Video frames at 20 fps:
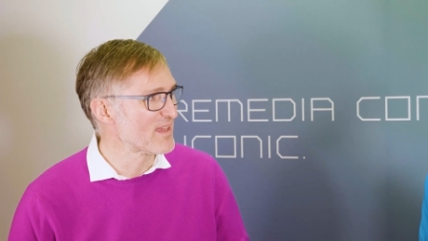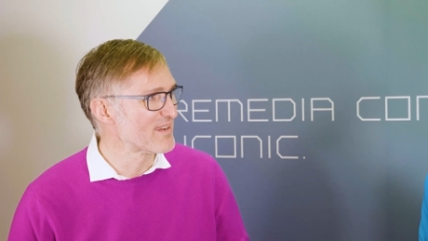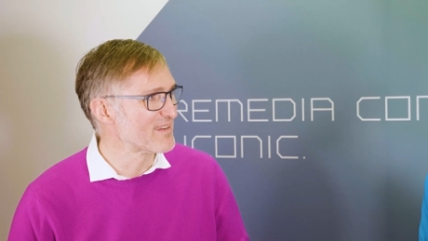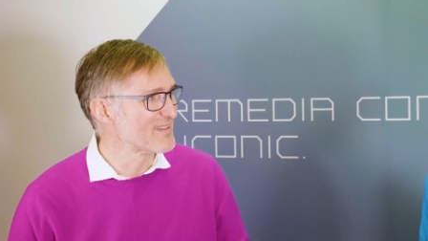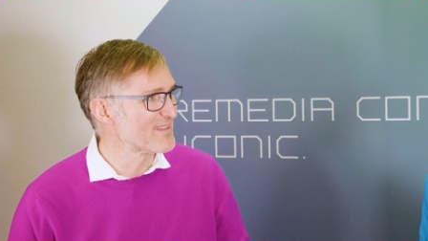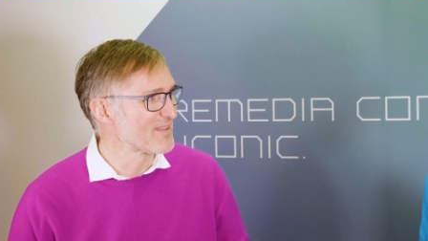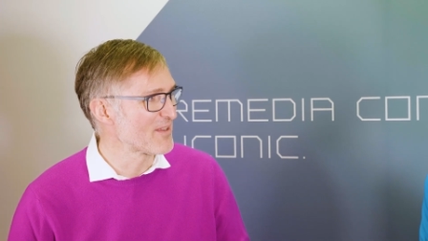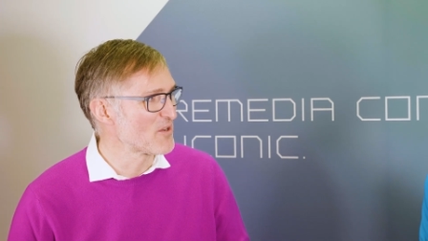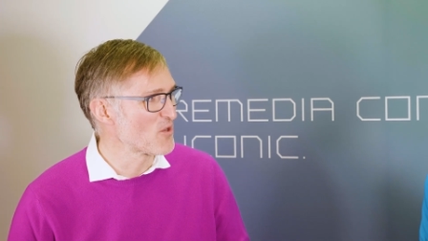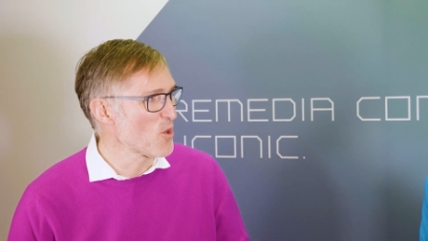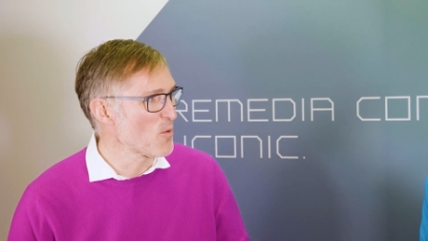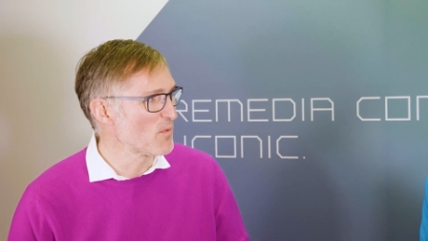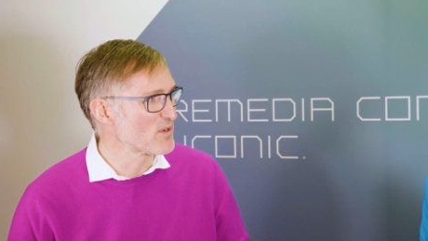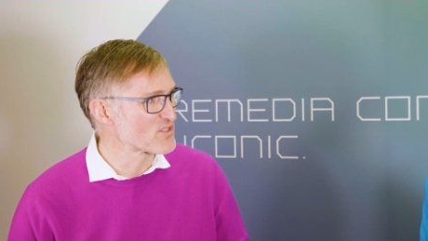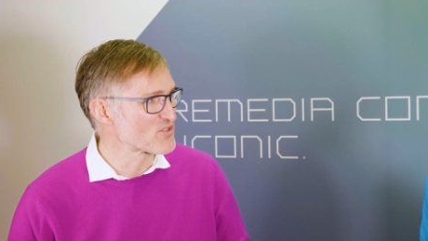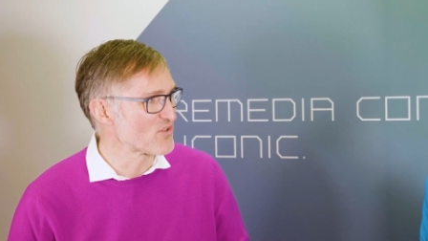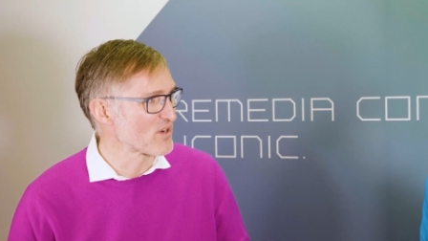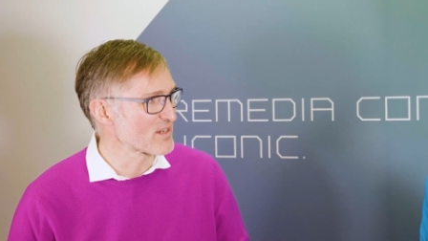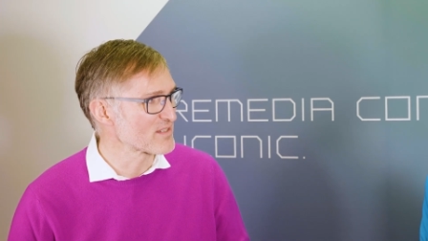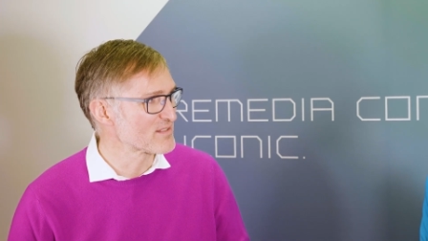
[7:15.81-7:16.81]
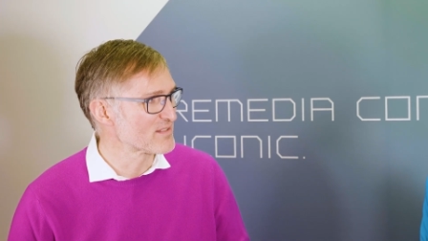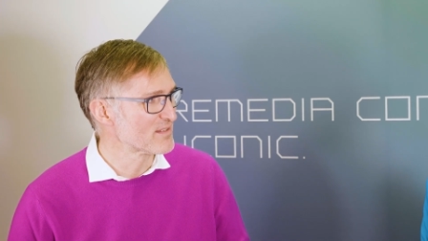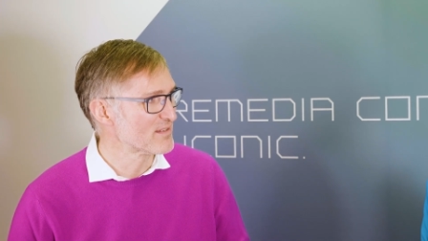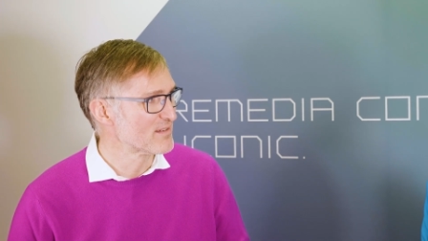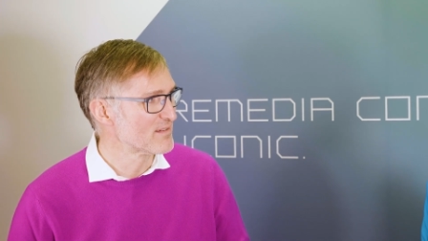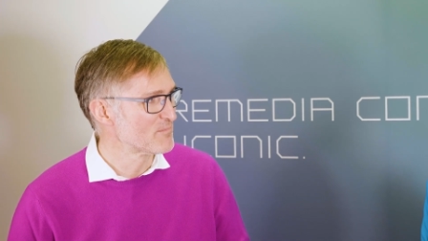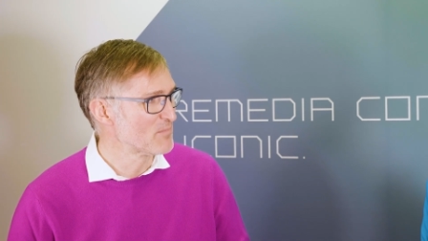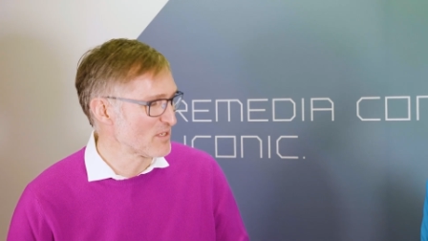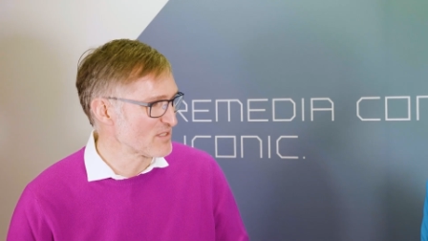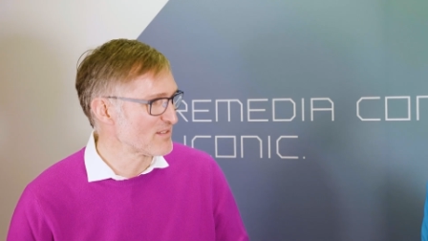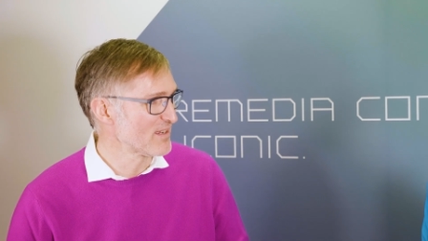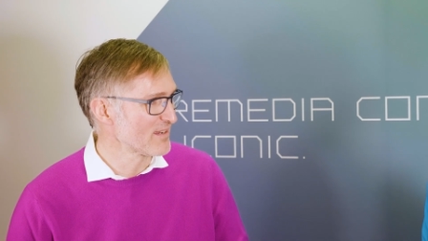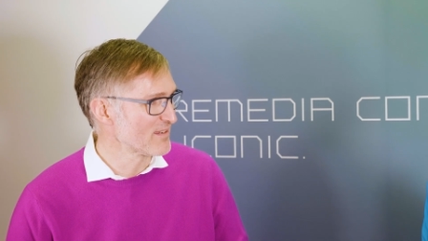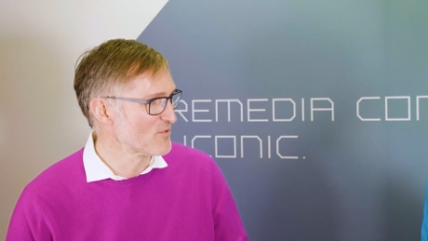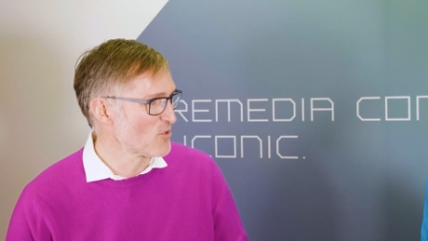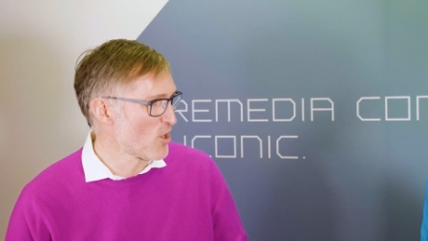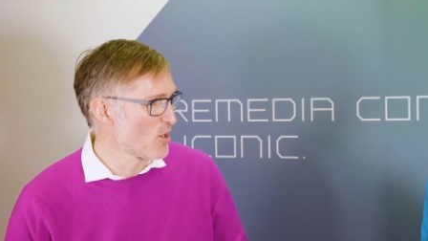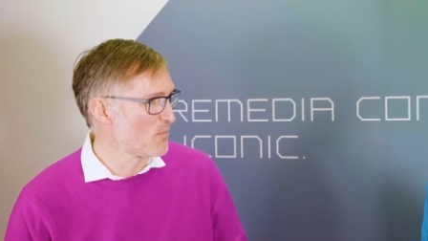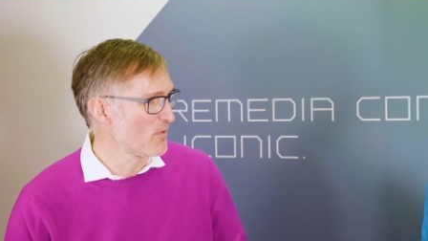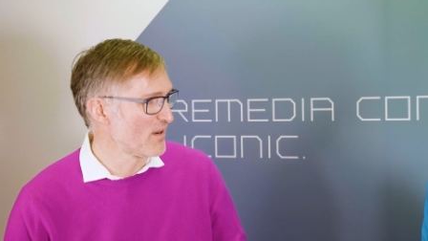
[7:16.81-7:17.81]
than the normal trucks. Yeah because like
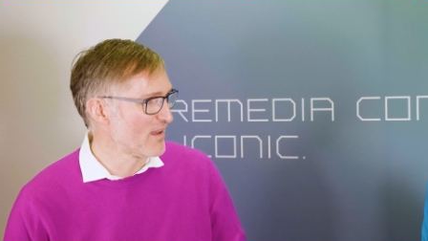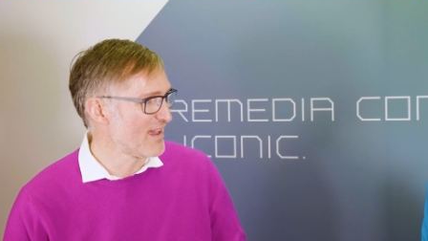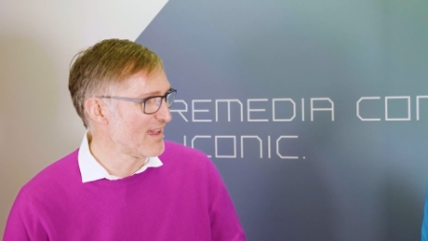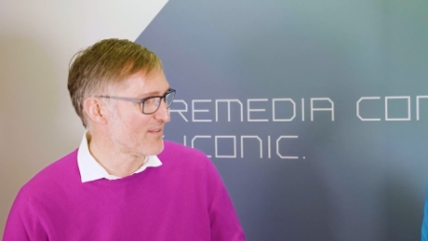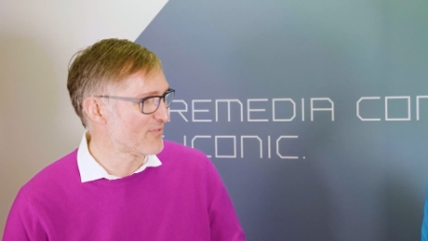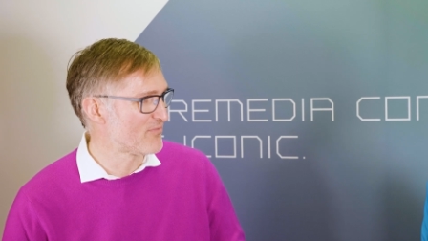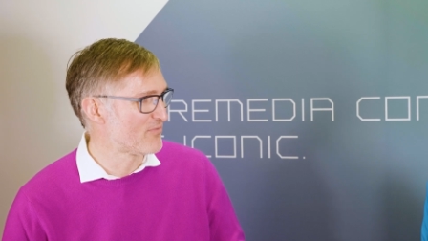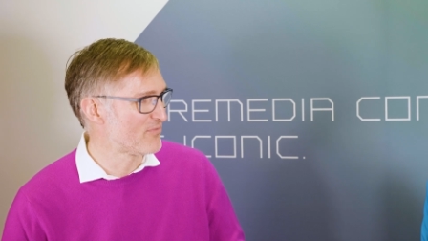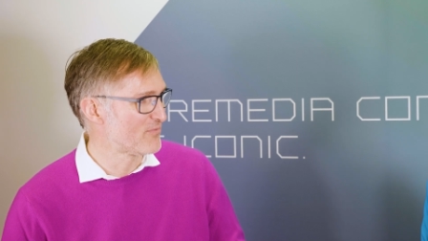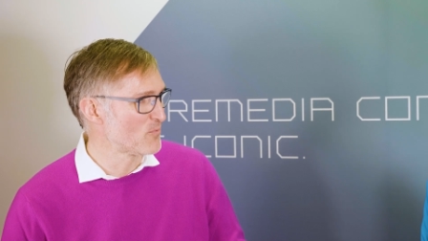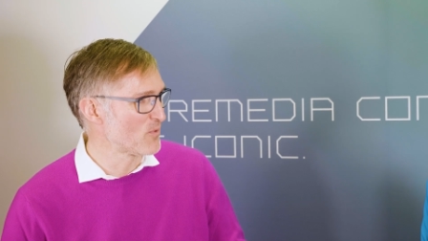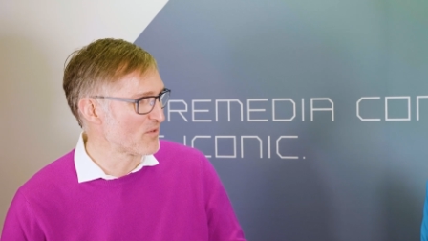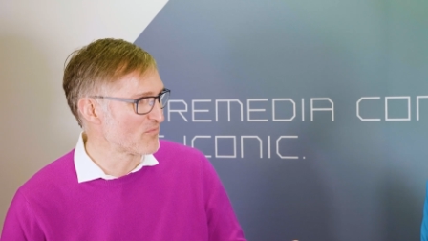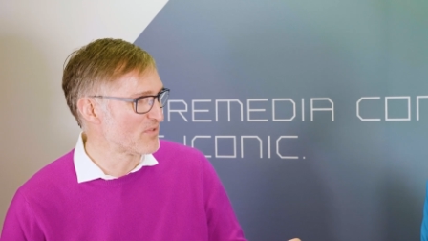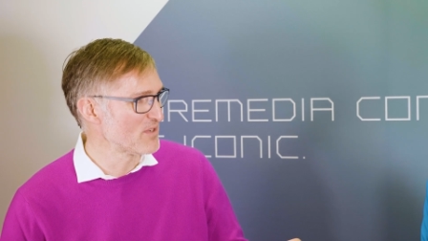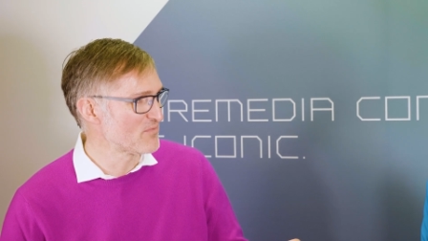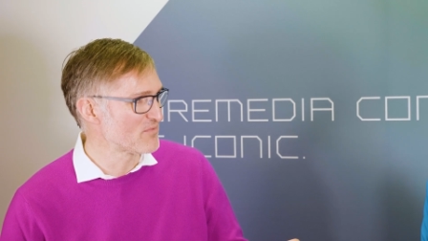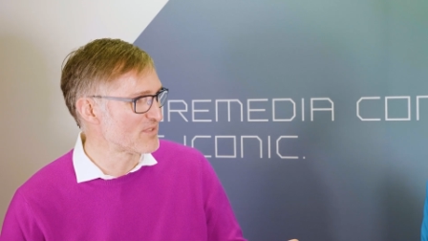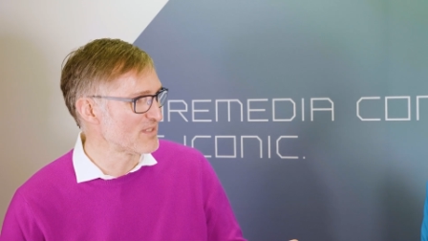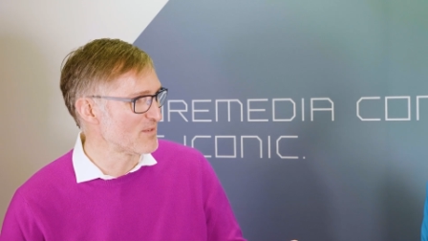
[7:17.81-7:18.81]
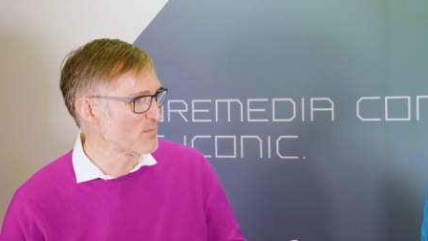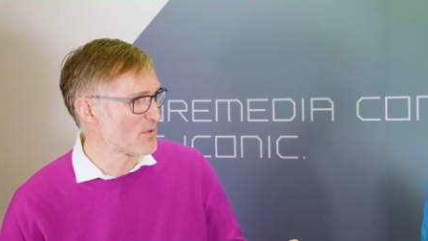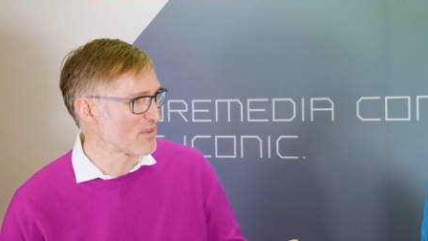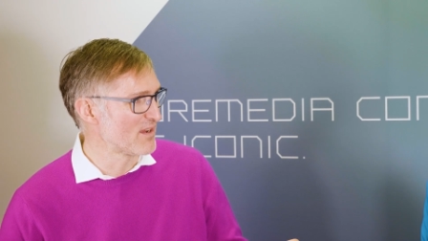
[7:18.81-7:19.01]
a normal F-150 yeah.